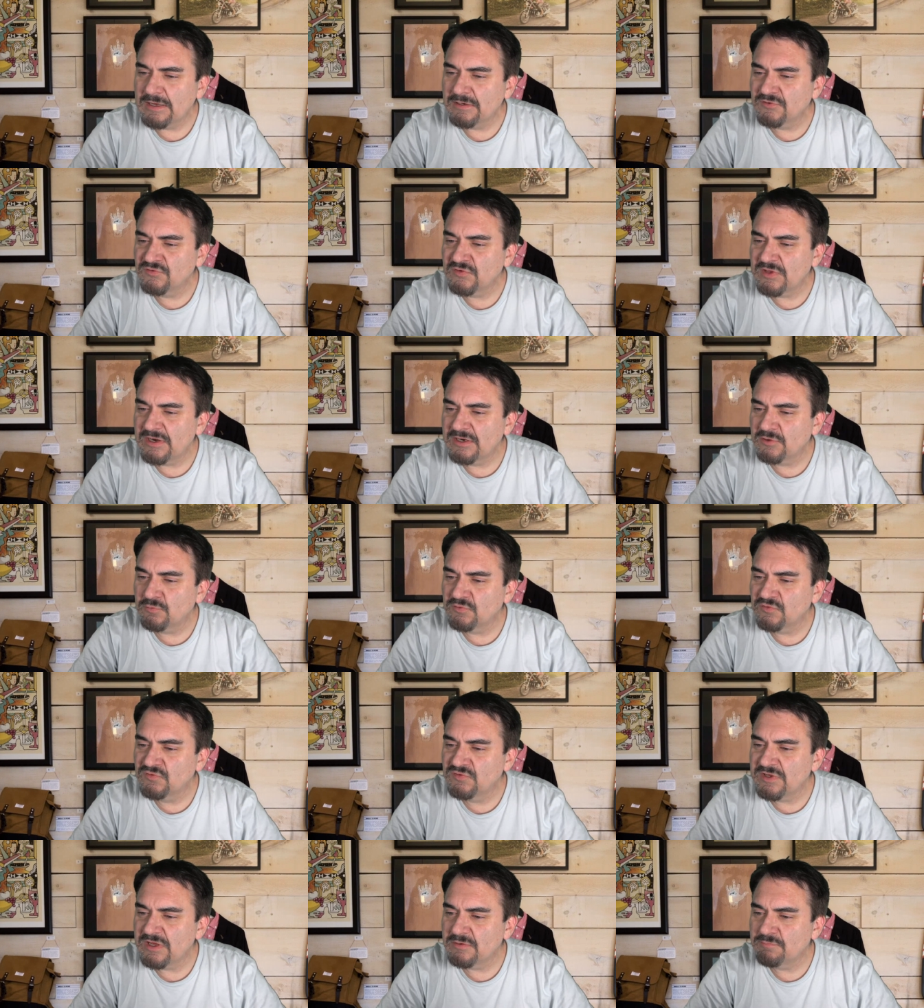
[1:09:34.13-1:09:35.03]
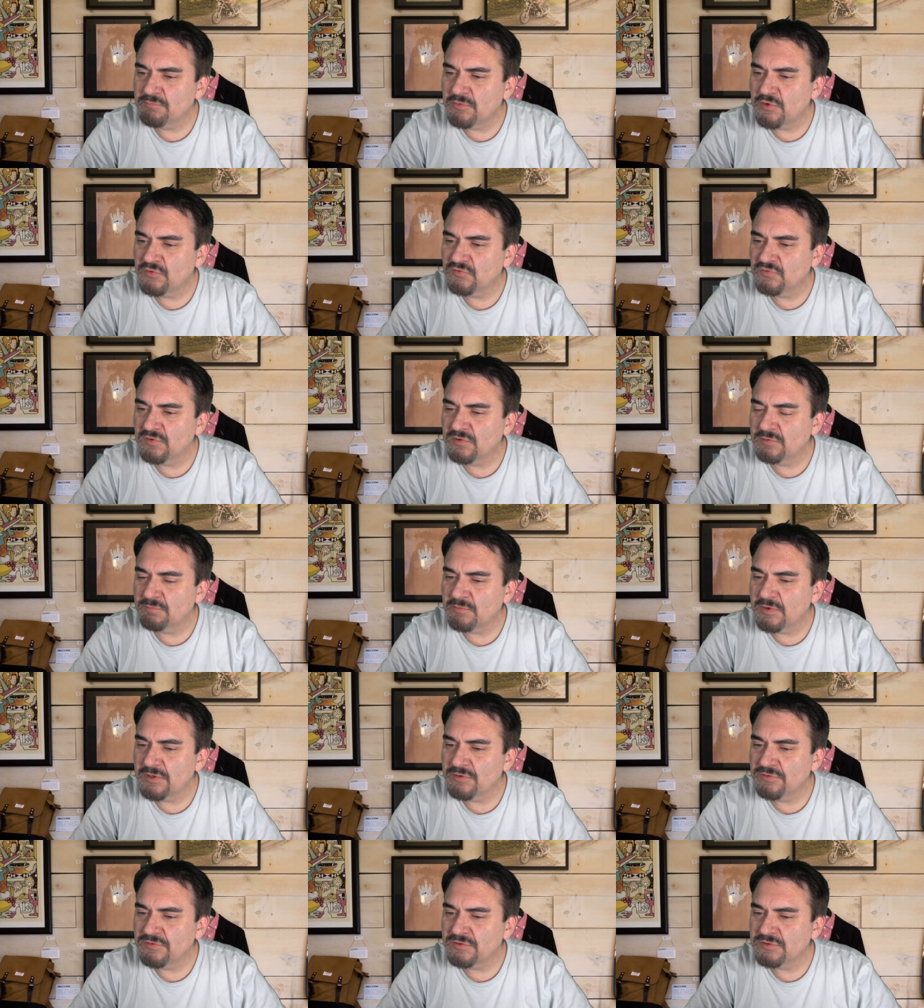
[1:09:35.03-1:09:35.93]
Atlas Attic was dead most of the
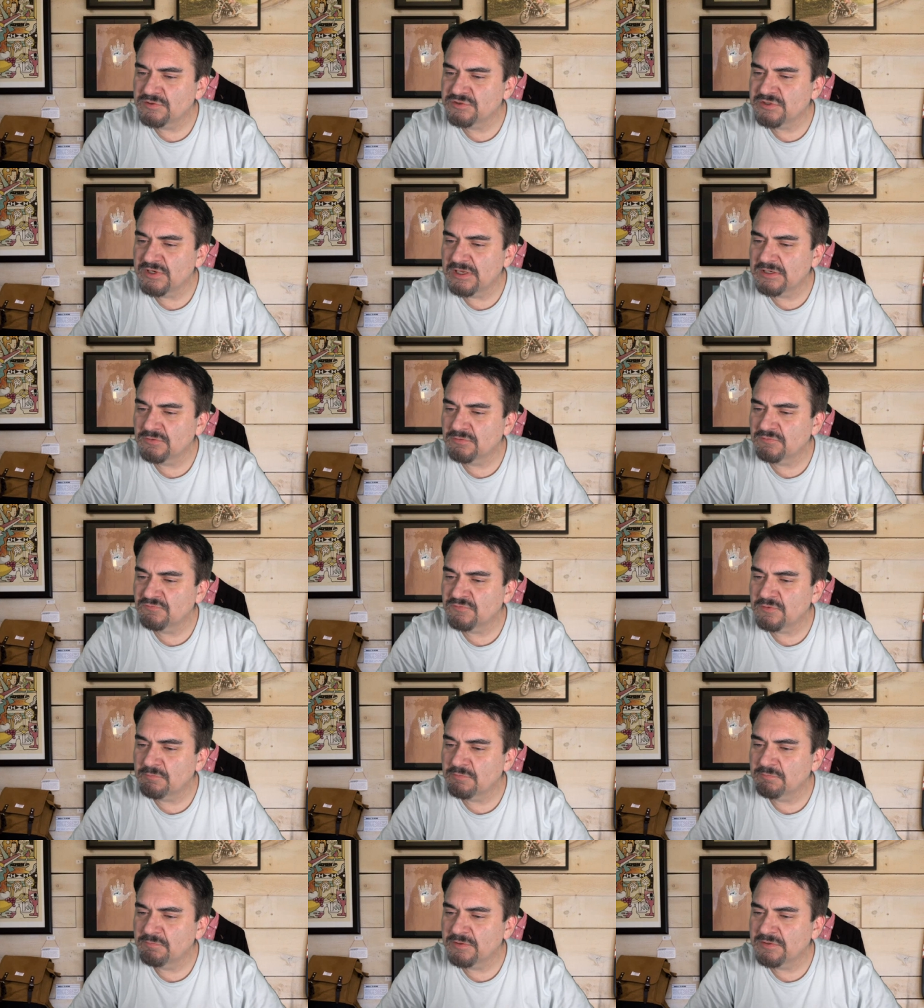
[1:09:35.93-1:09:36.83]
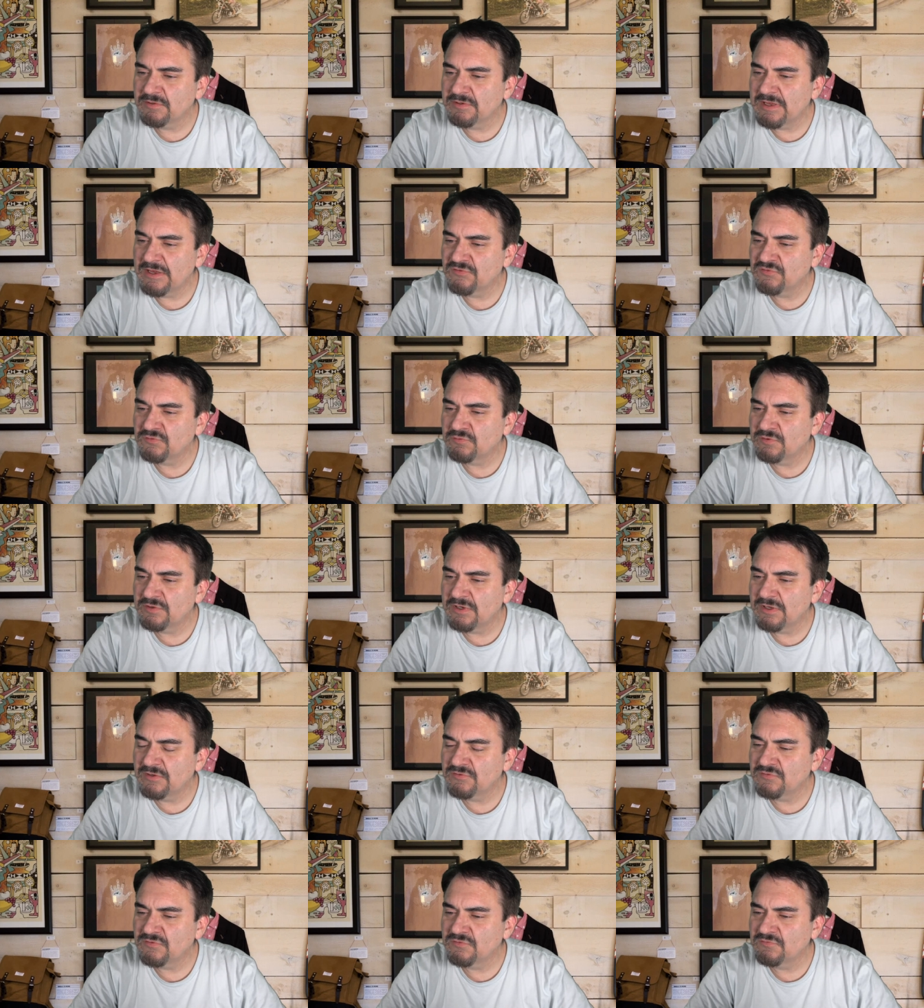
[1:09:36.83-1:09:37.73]
month in January and February, but the last 3
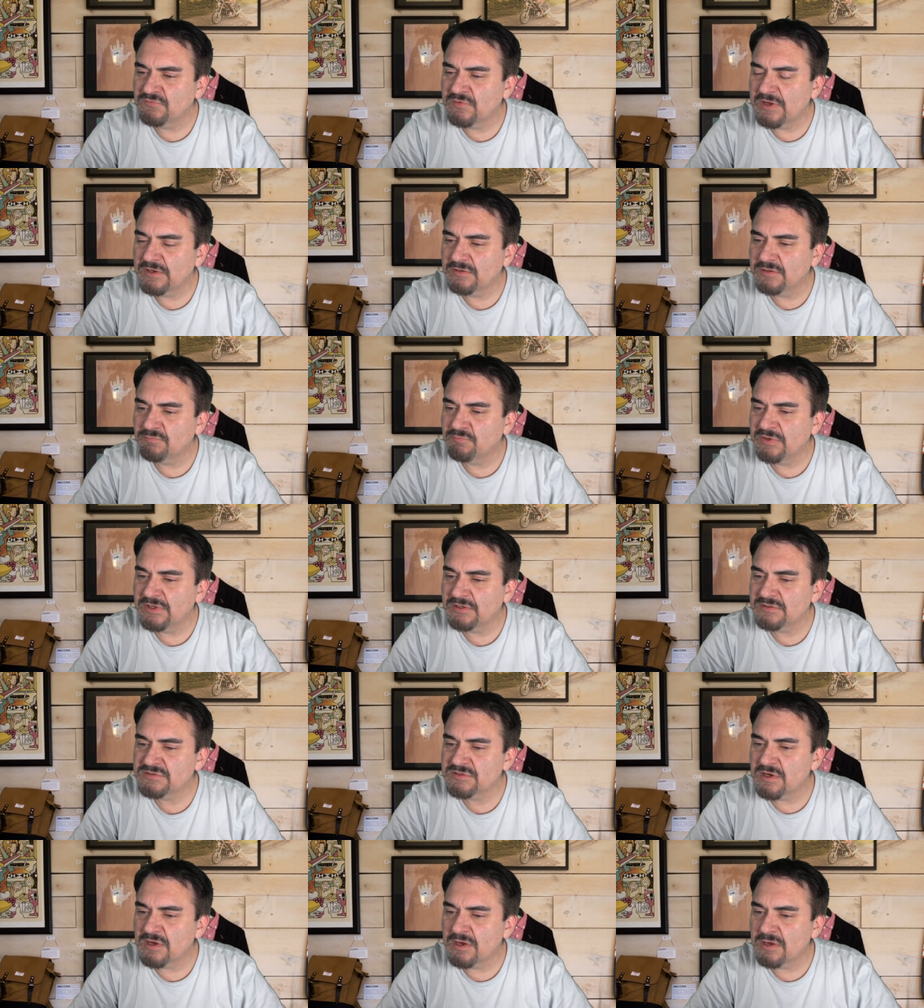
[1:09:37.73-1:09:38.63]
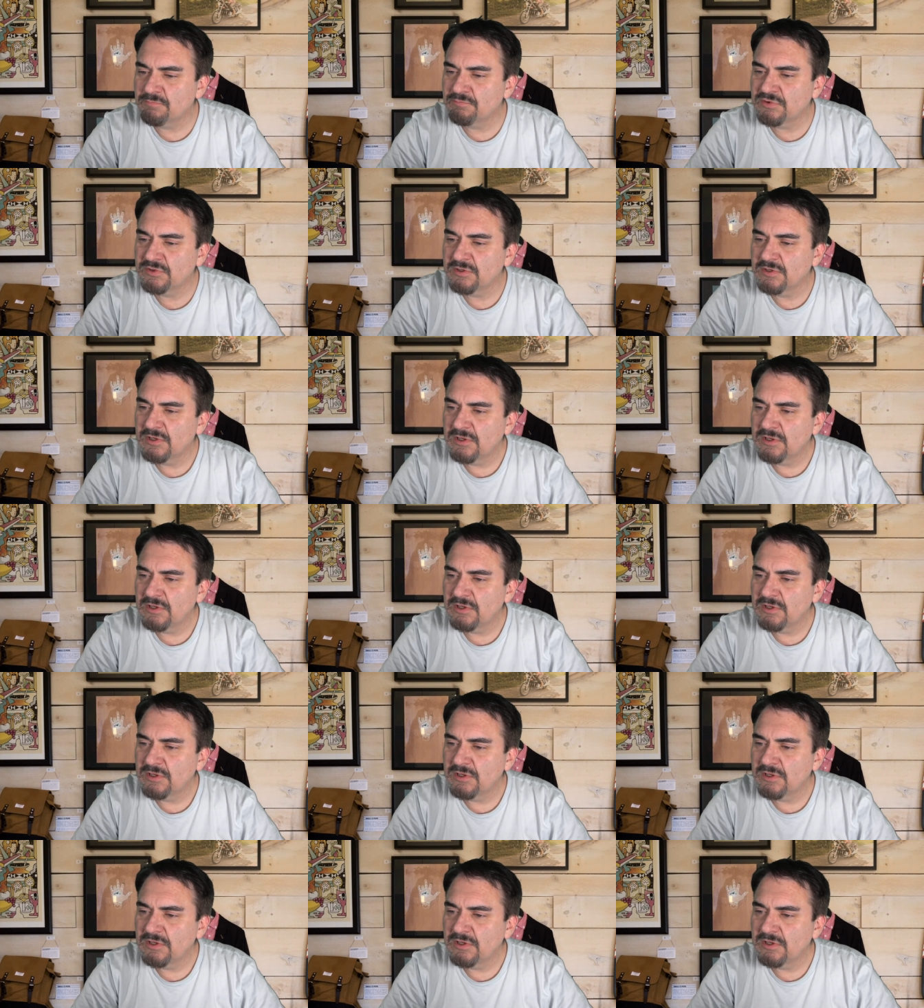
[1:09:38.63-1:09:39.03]
days has finally picked up.